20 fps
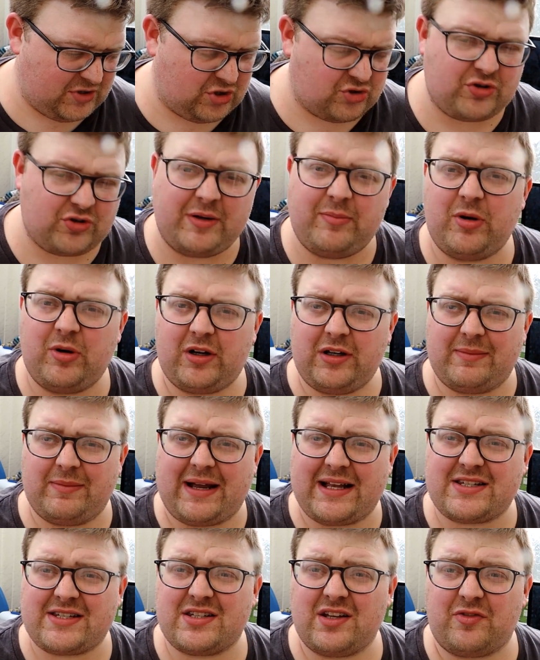streamline the
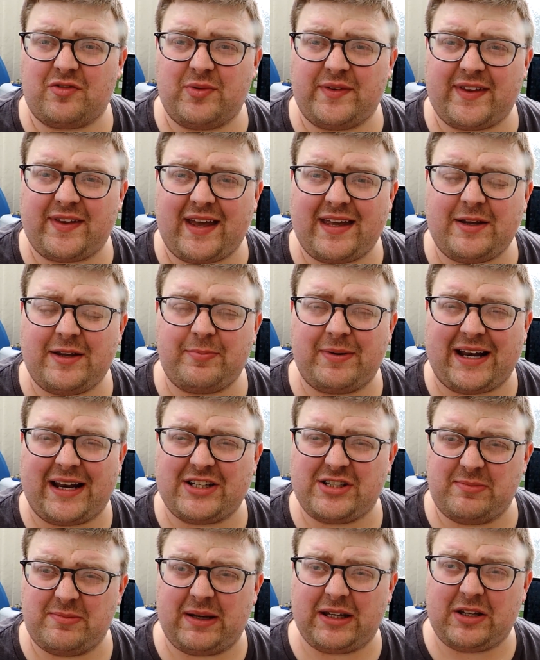amount of stuff we take, but
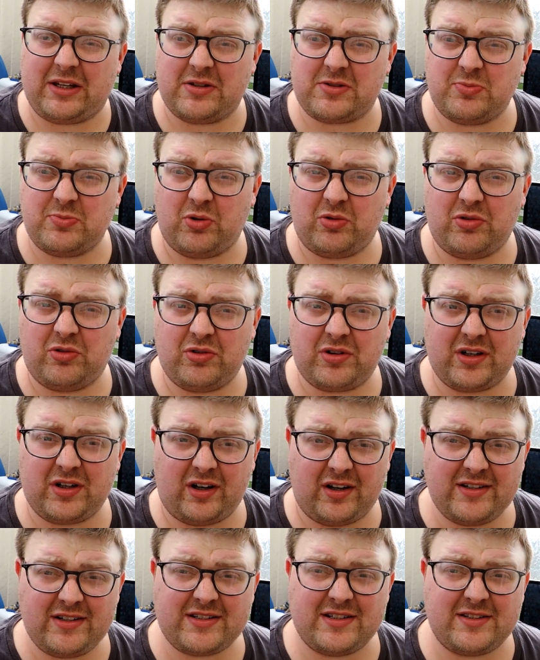actually make you more
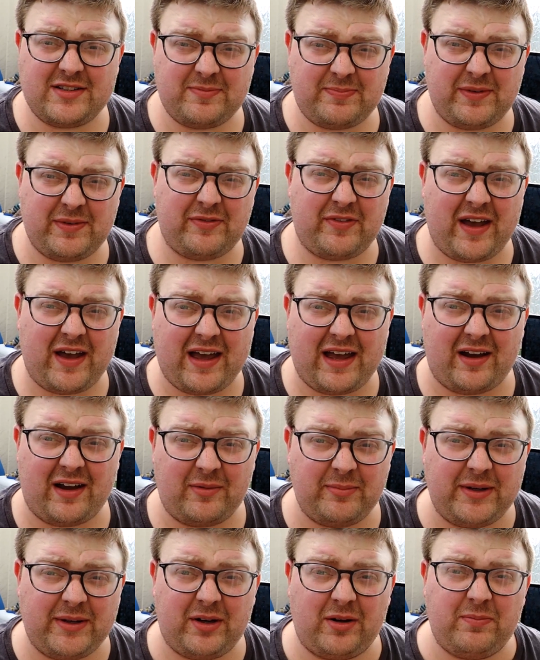organised. And to be fair,
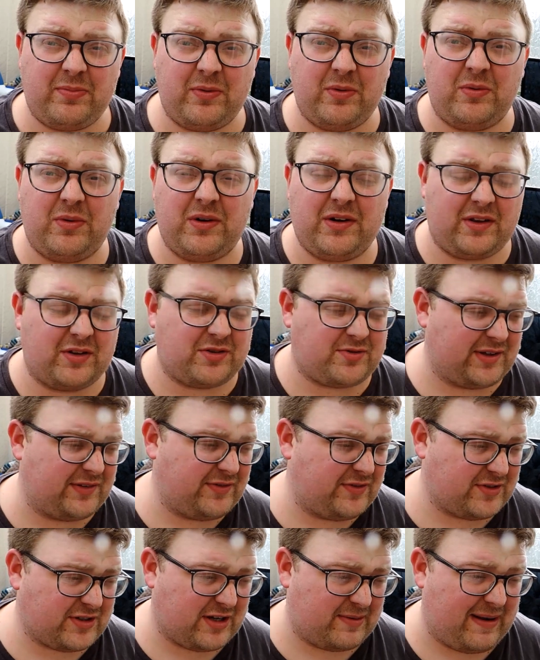I mean, I bought one of those when
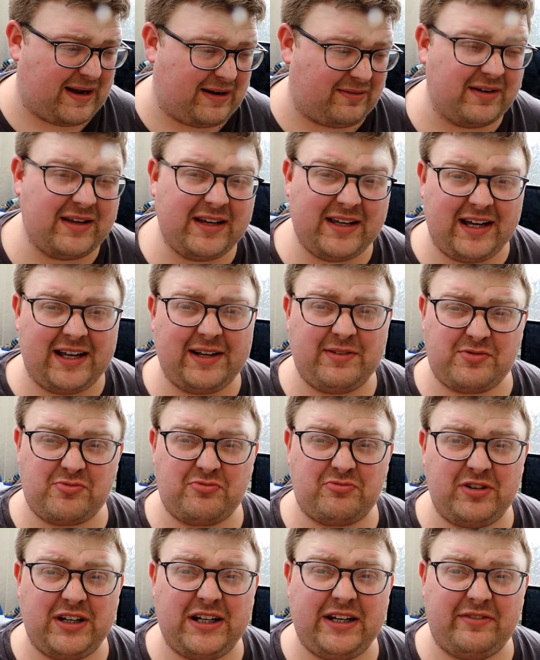they first came out, and it was
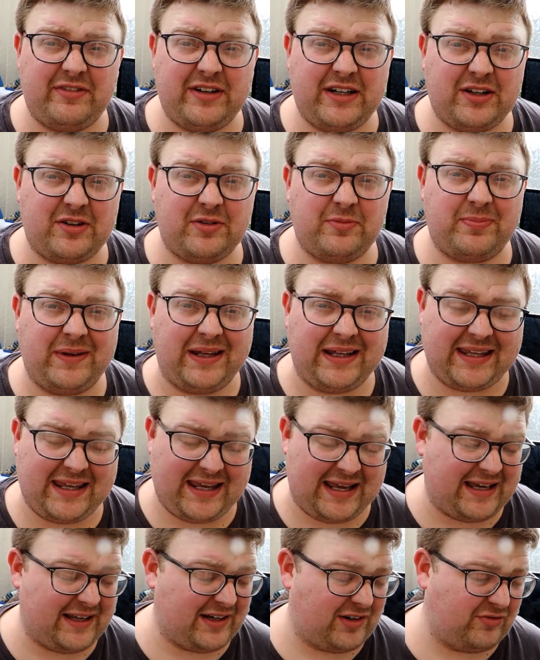a really, really good bit of
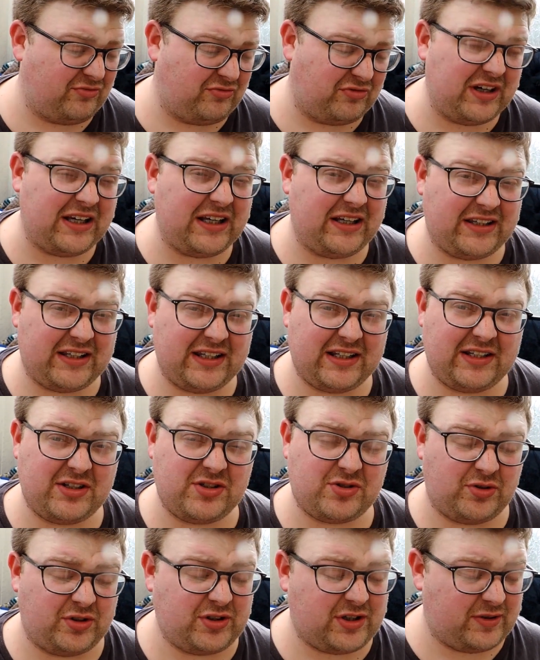kit, and I really did
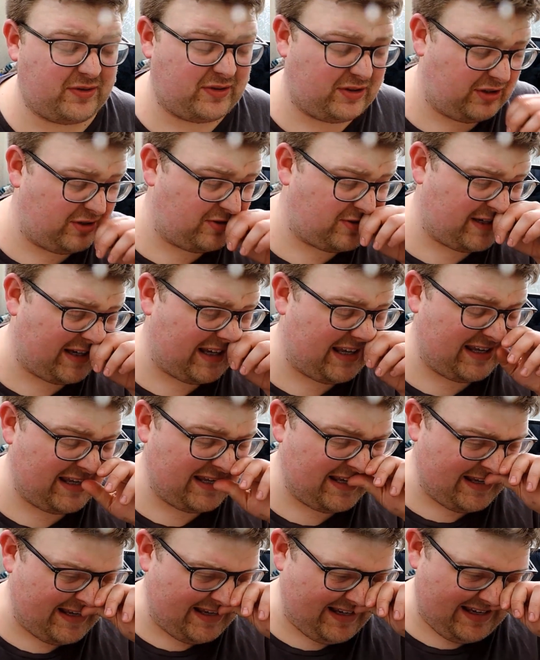enjoy using it.
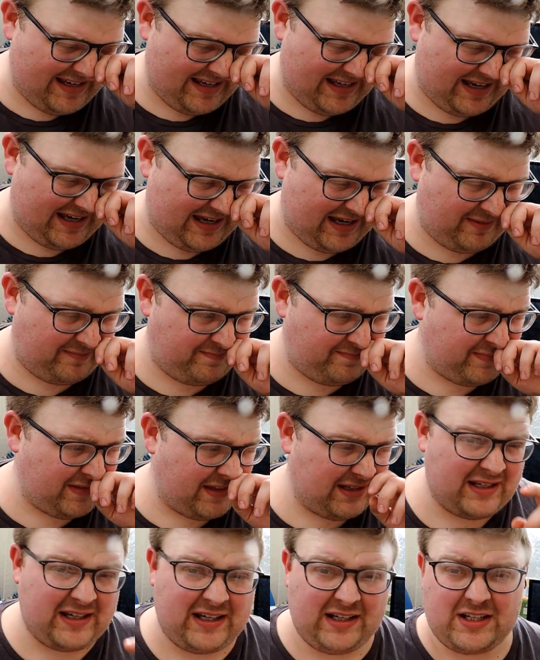And
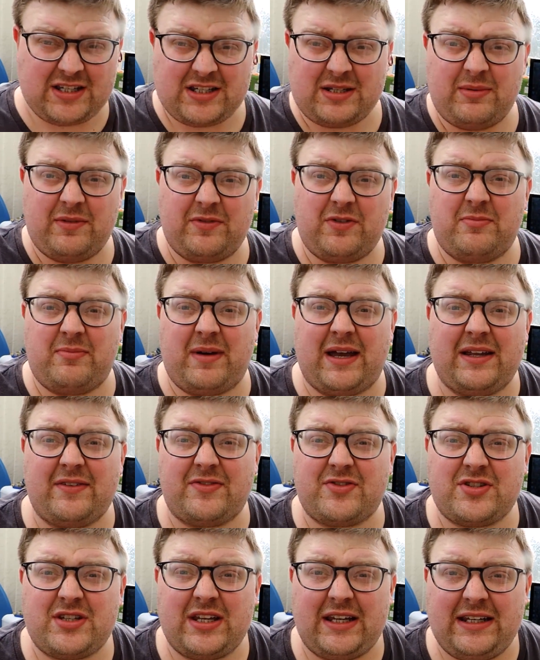as some of you may
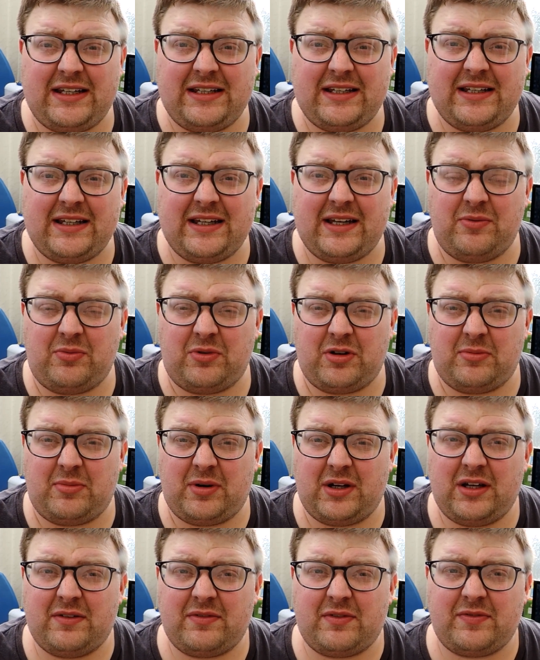have seen in one of
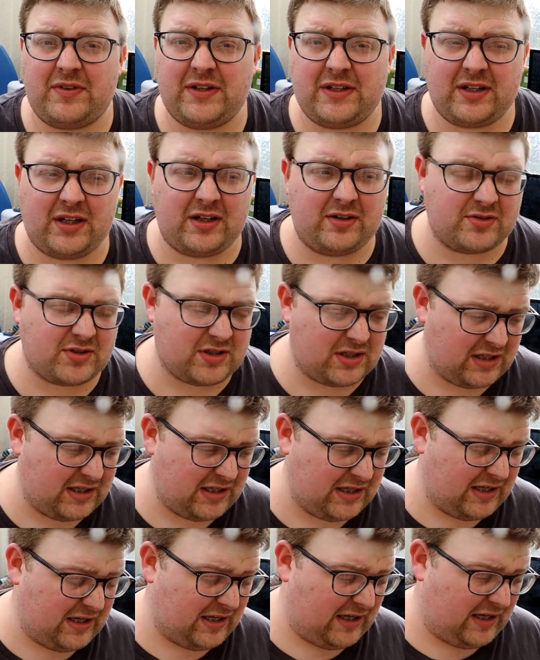my other videos,
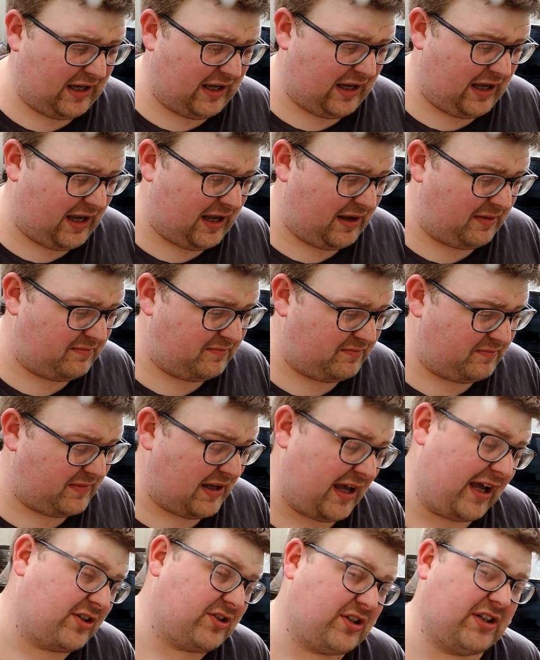
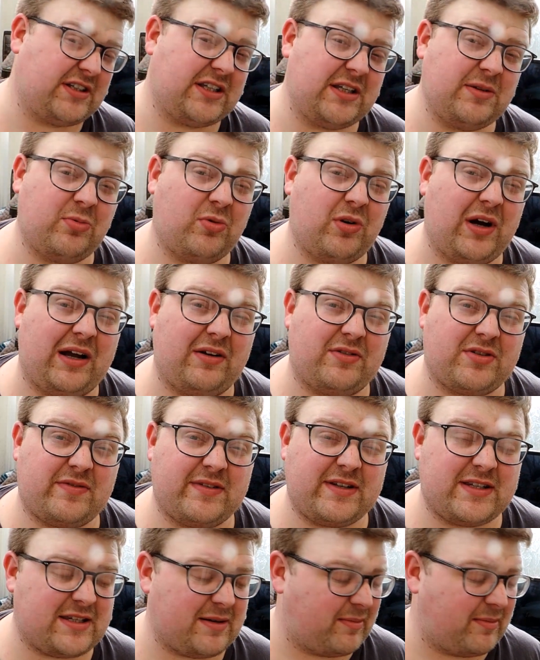NGT brought out something